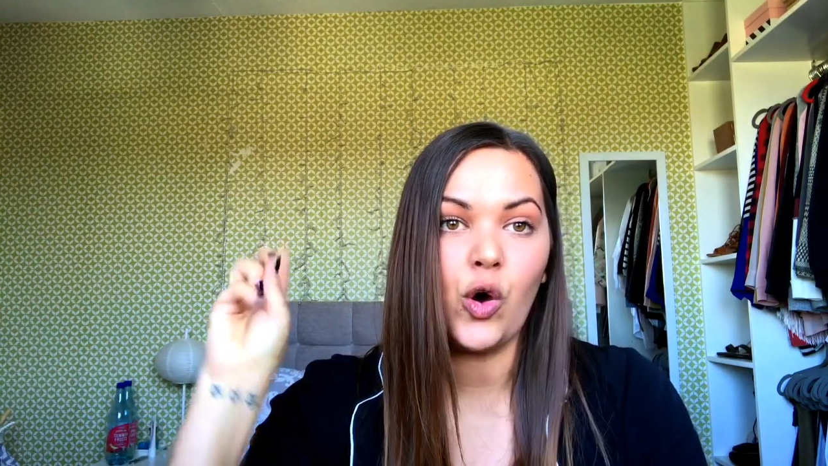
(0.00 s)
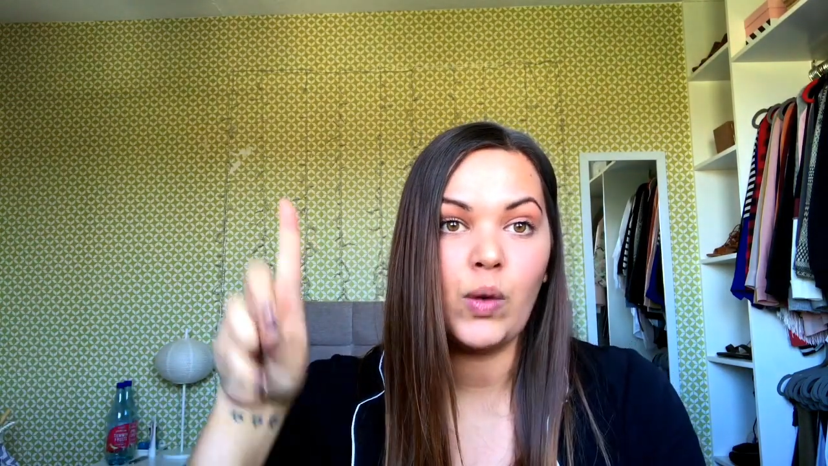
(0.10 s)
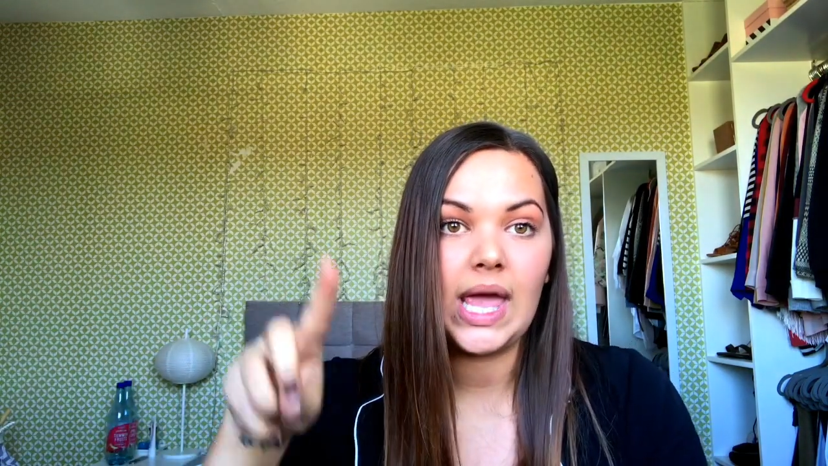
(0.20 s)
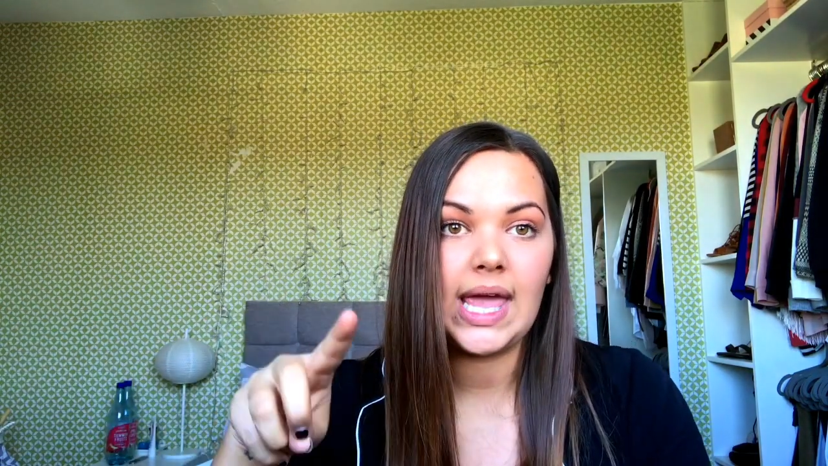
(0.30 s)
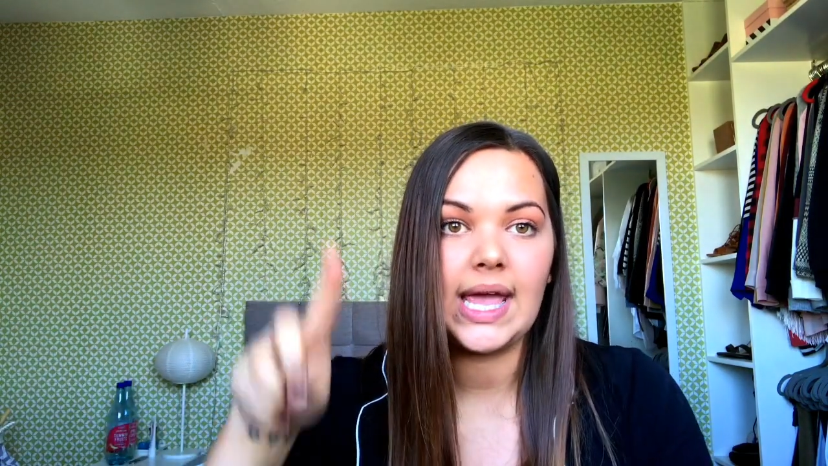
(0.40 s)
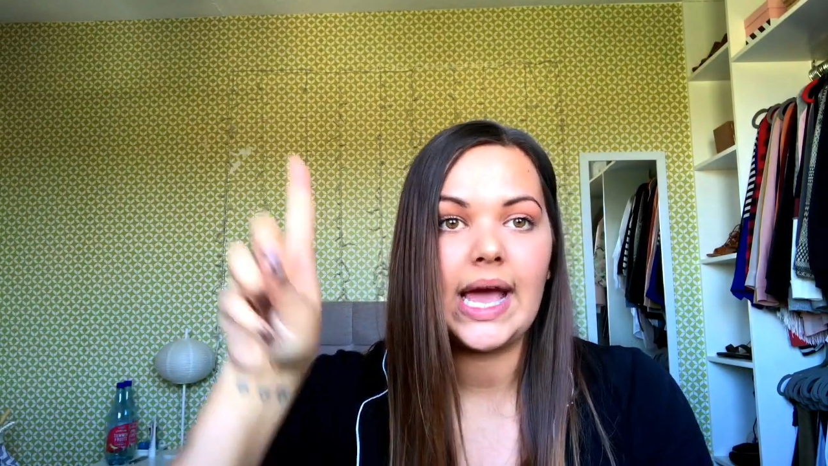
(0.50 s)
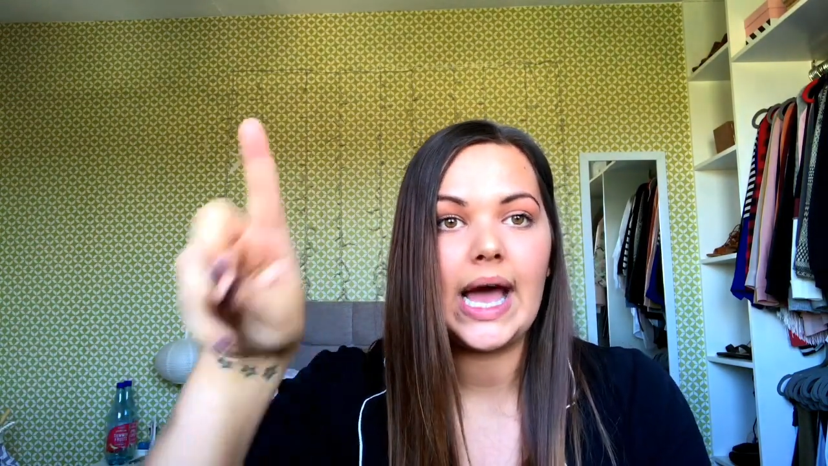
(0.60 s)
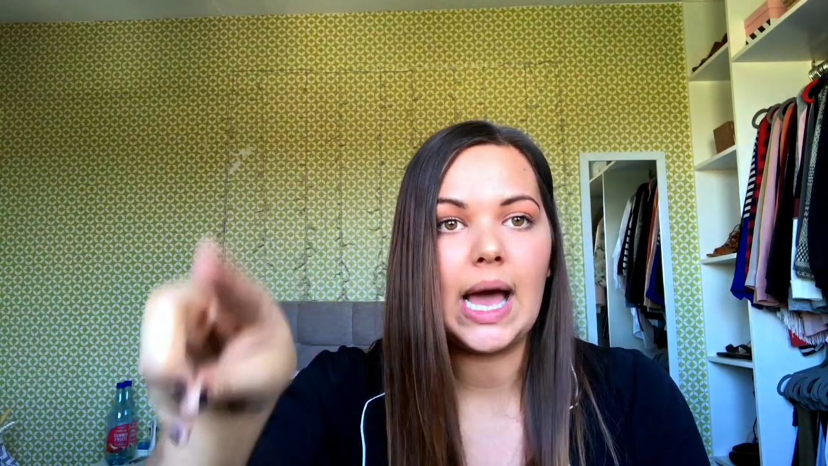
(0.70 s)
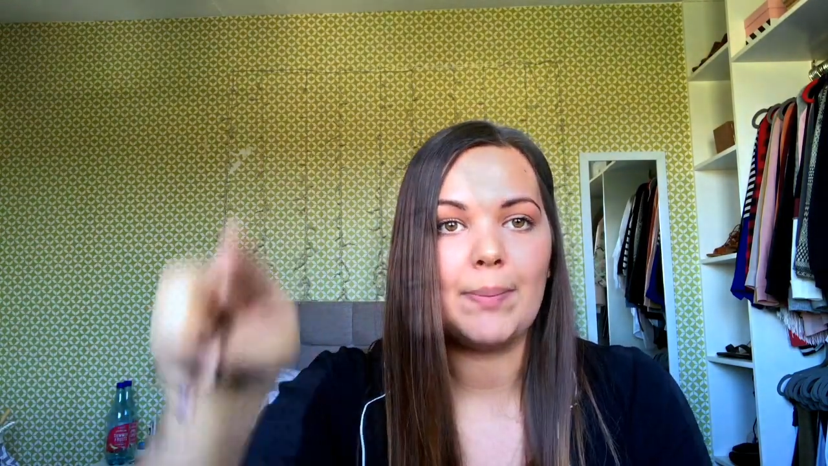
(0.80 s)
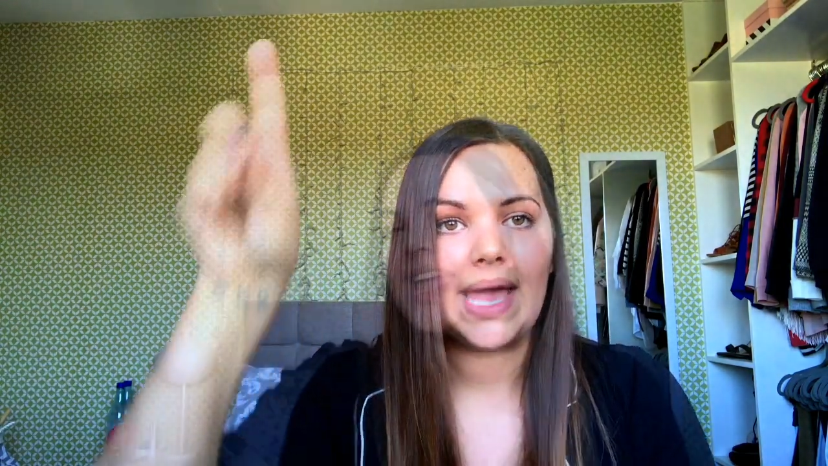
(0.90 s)
okay,
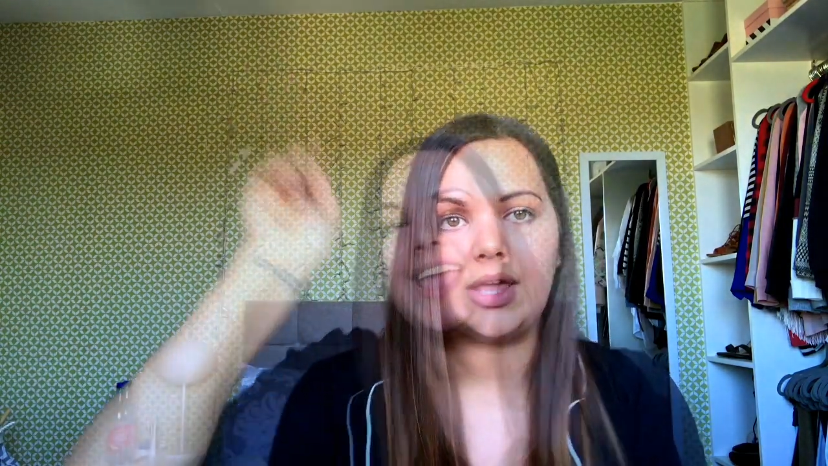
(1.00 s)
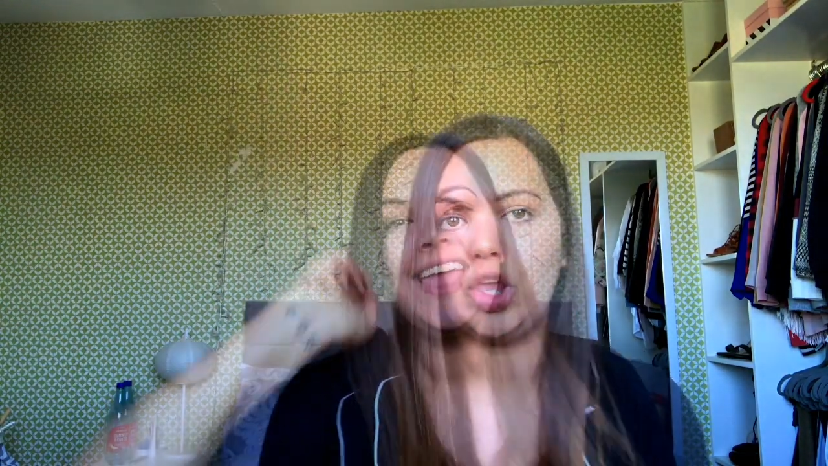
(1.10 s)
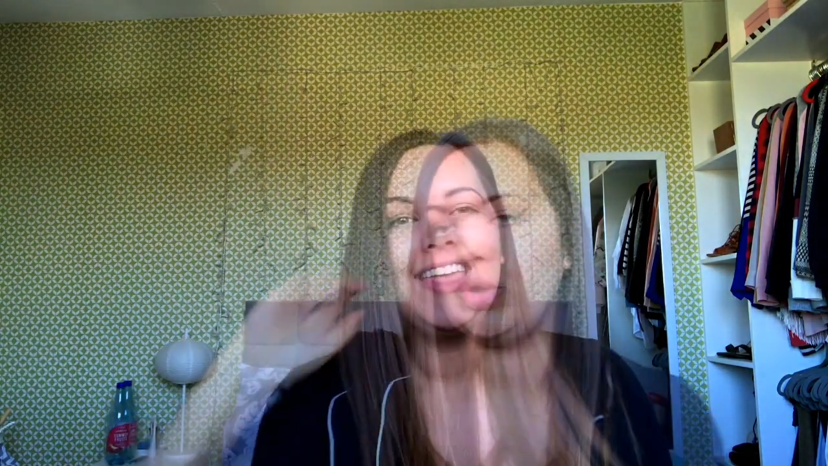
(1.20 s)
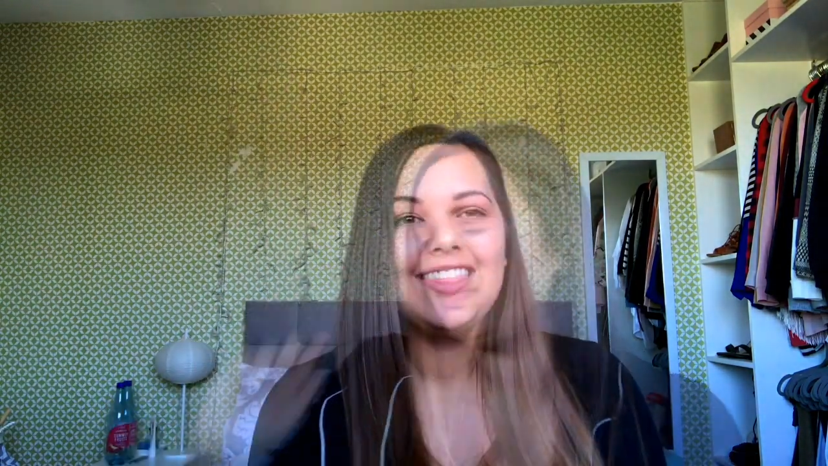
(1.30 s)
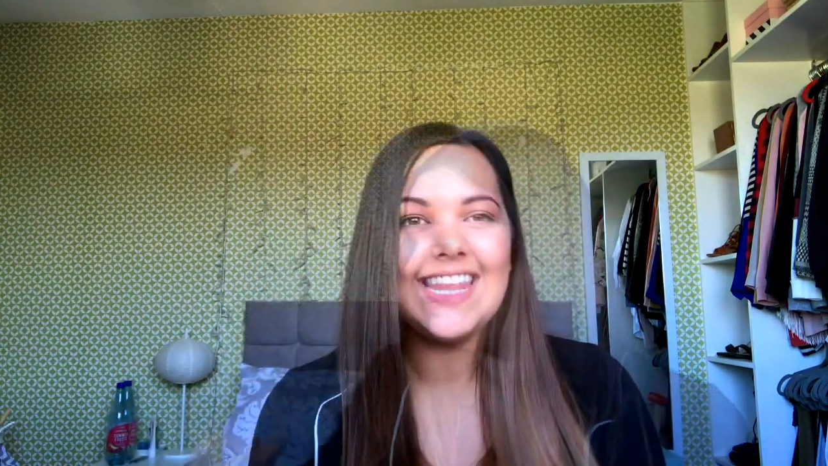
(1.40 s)
I'll buy you.